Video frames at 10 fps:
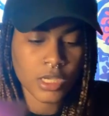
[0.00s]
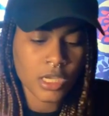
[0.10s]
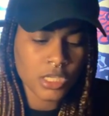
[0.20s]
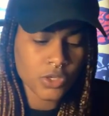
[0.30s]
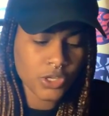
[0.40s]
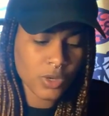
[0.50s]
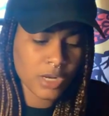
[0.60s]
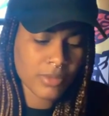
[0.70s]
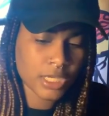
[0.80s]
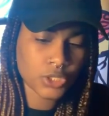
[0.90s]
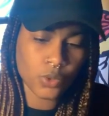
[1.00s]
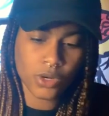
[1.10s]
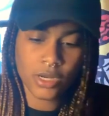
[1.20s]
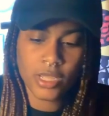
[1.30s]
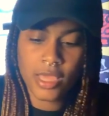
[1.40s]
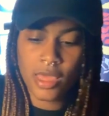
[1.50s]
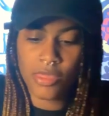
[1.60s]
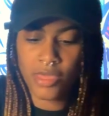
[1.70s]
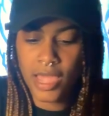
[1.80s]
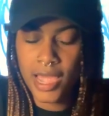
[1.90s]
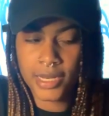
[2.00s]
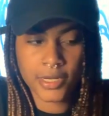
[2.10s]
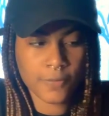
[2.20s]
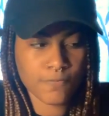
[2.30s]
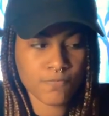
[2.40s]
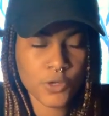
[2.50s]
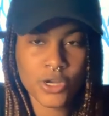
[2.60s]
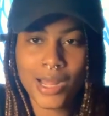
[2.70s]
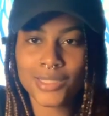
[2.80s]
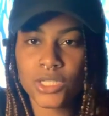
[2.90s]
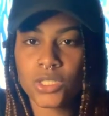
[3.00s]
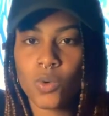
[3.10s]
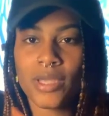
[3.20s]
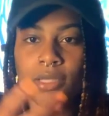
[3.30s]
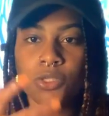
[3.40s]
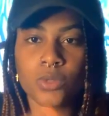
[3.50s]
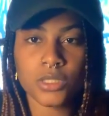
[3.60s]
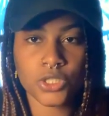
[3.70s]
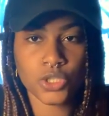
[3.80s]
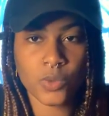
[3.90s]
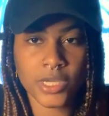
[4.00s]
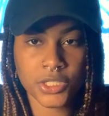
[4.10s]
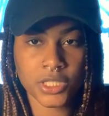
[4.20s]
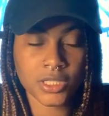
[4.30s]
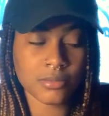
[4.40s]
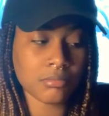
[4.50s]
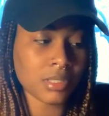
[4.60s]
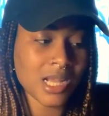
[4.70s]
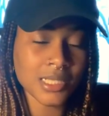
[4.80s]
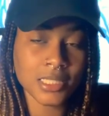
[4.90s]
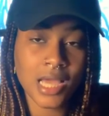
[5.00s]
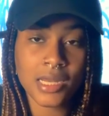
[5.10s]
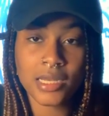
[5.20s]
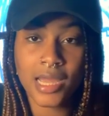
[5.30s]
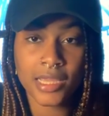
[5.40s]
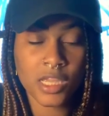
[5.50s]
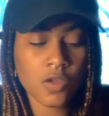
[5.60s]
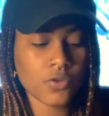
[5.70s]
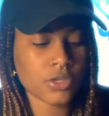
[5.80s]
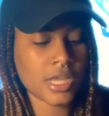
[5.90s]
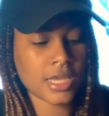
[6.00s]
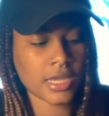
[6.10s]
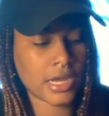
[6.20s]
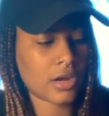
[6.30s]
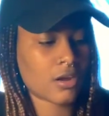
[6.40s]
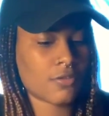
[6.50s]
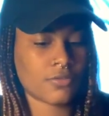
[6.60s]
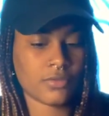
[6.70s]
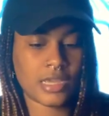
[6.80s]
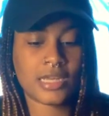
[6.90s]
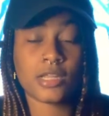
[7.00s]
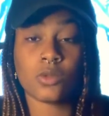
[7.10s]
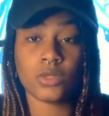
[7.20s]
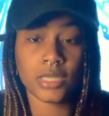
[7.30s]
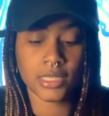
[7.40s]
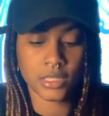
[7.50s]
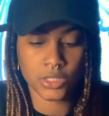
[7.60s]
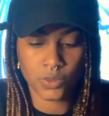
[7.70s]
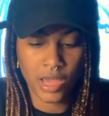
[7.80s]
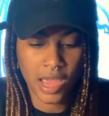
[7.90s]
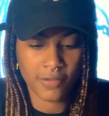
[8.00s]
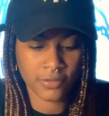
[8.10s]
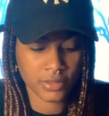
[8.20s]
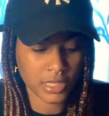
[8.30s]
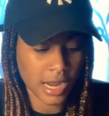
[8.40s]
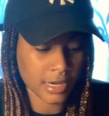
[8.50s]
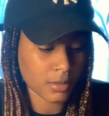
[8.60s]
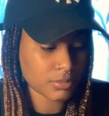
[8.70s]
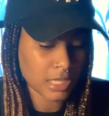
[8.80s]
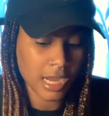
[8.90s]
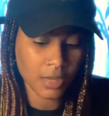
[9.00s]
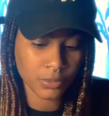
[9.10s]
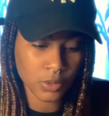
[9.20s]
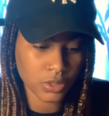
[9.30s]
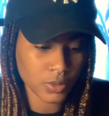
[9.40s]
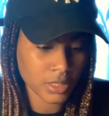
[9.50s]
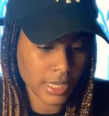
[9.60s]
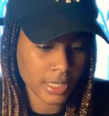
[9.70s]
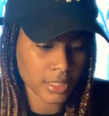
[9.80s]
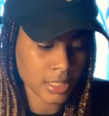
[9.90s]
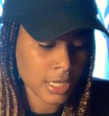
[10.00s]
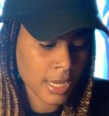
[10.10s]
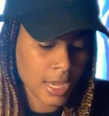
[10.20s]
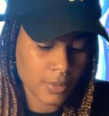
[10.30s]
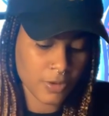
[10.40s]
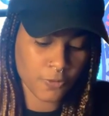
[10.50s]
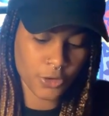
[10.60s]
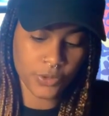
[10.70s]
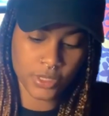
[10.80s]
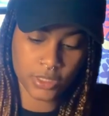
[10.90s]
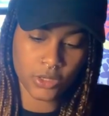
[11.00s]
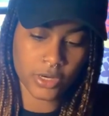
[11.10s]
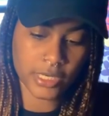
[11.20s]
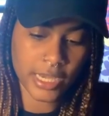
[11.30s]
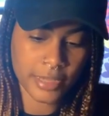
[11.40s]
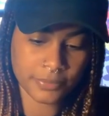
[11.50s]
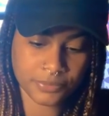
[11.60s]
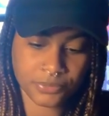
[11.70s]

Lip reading: So you want to make sure that you're not just going into a situation blindsided, naive. You're taking care of any loose ends that you have tied up. Tie up those loose ends before you can start again.